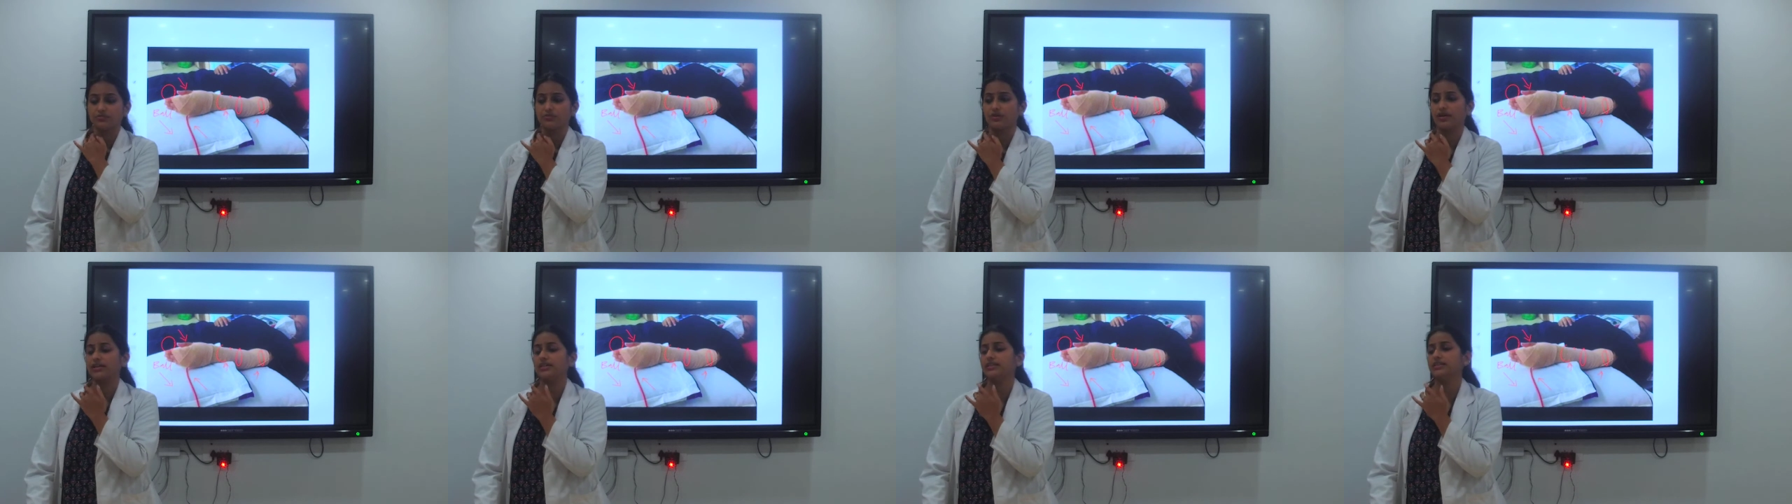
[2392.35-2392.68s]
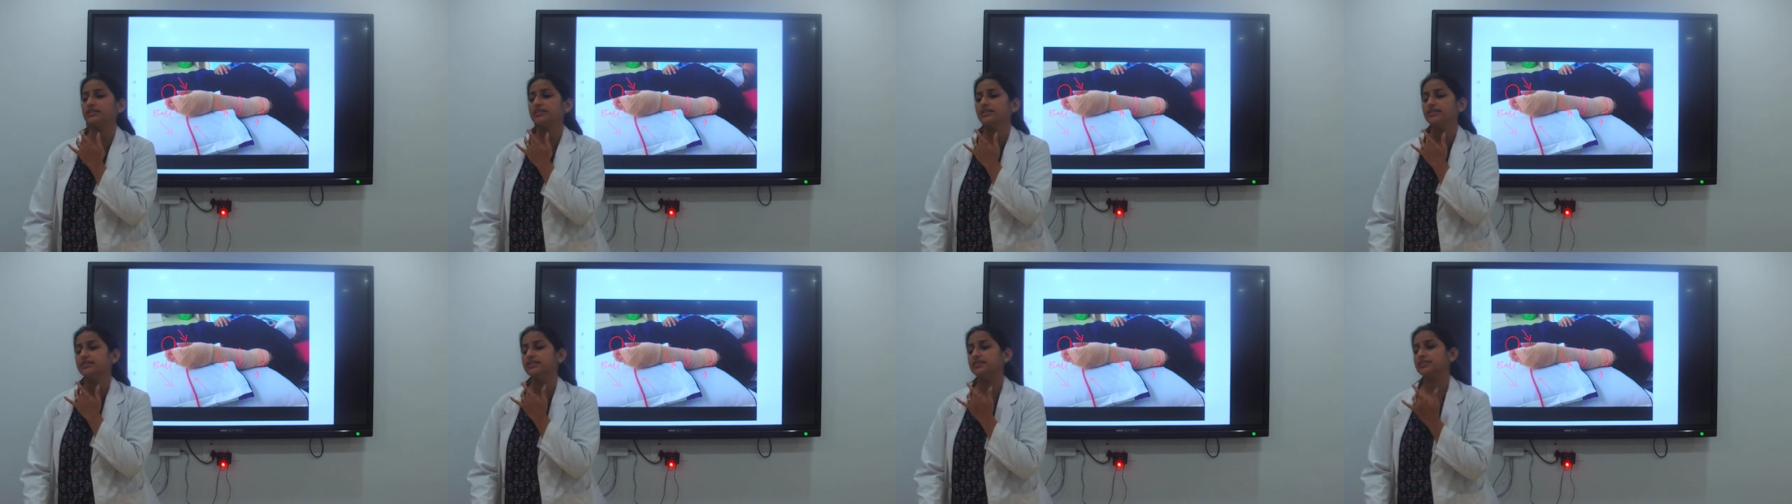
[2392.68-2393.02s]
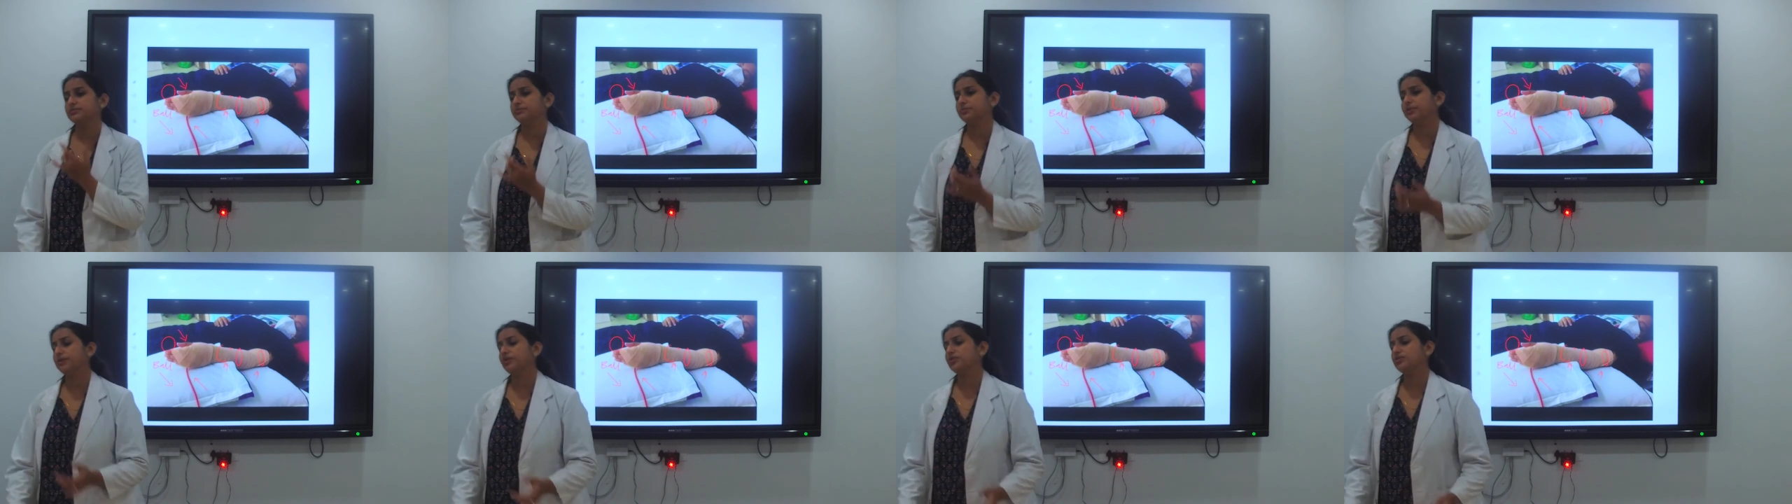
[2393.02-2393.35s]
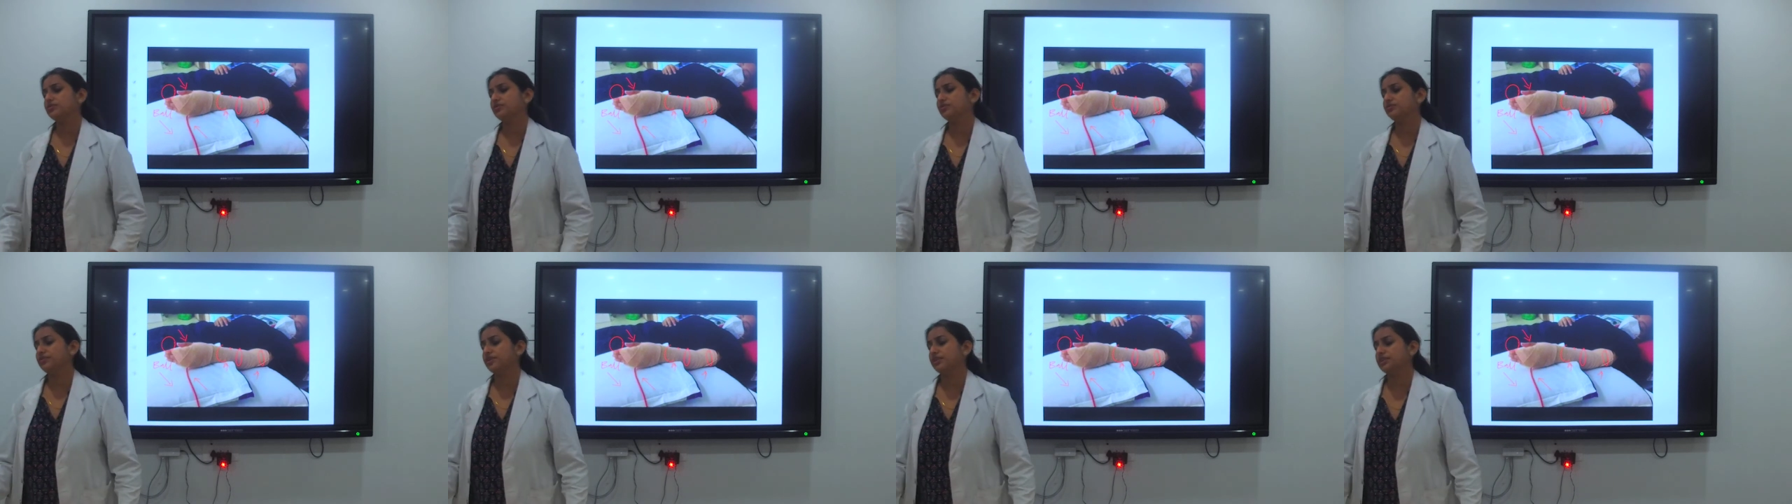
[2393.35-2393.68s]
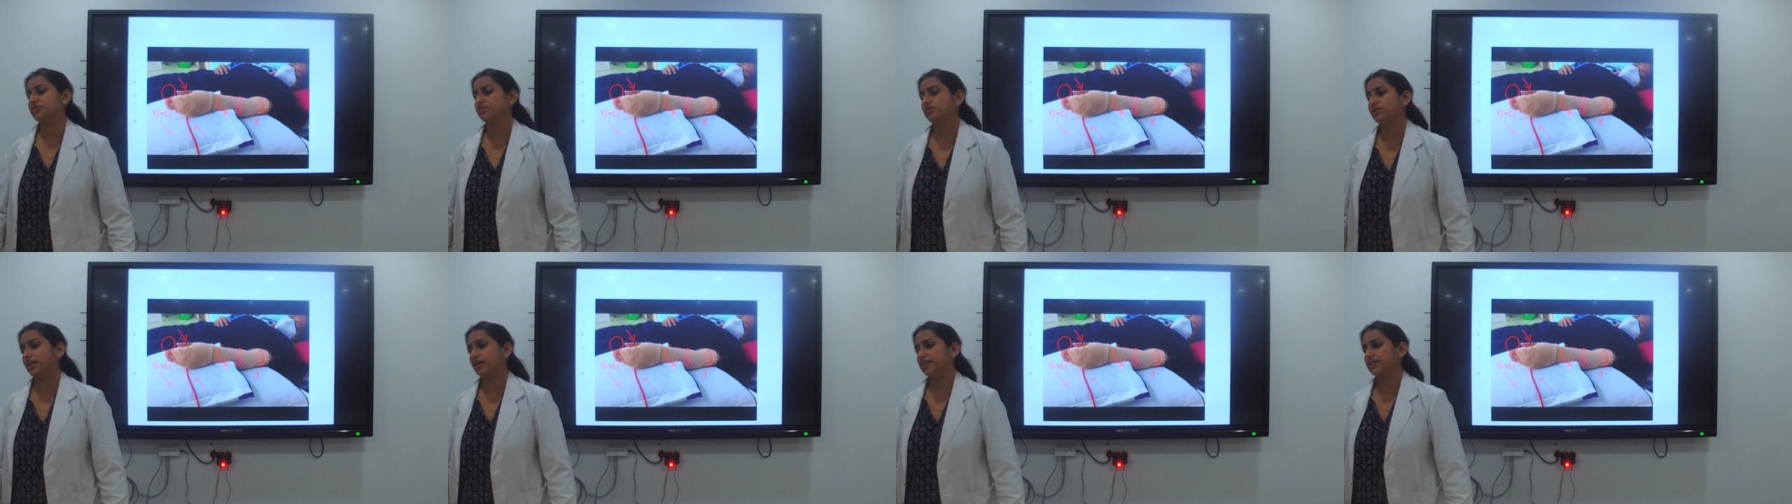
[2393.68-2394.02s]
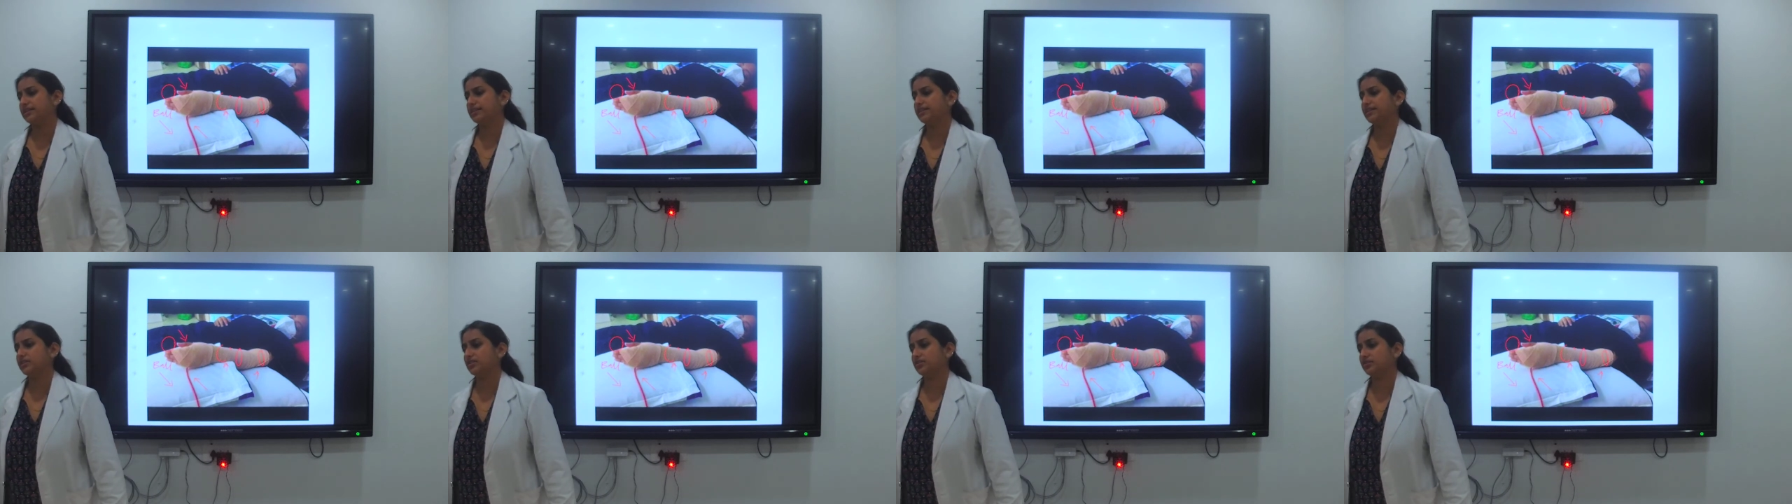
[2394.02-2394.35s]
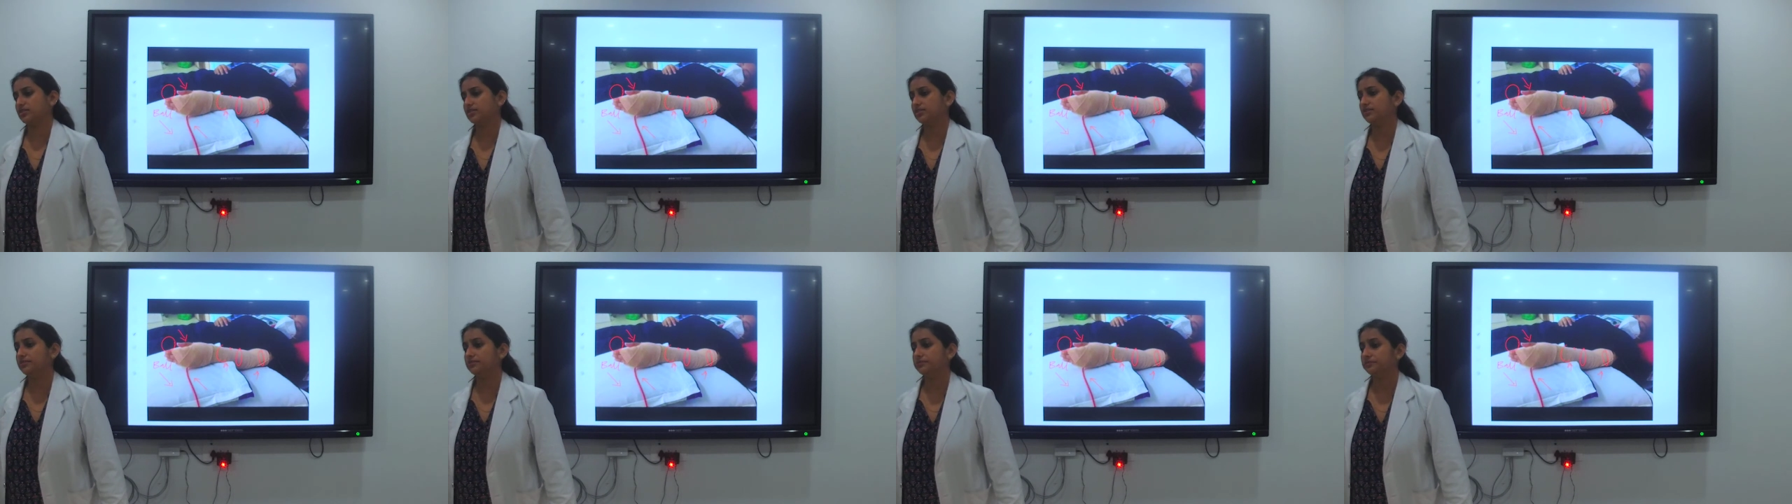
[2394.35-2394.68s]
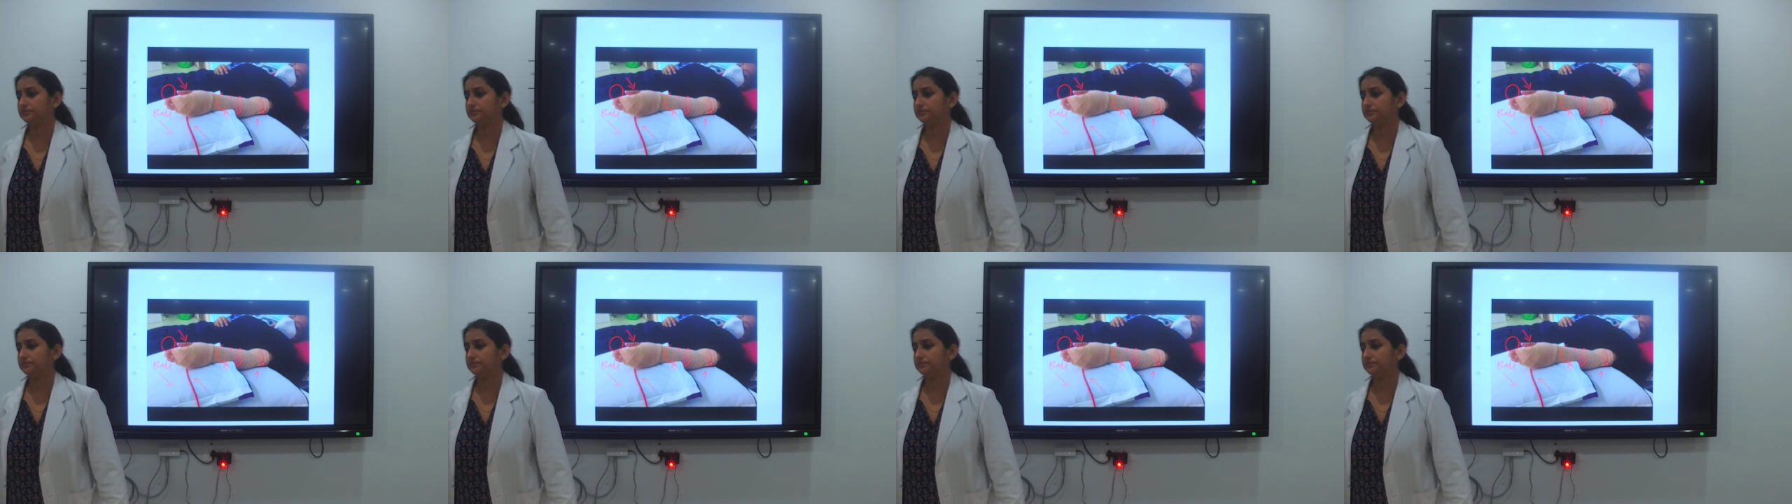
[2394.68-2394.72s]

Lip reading: Why it is because of vasodilatation?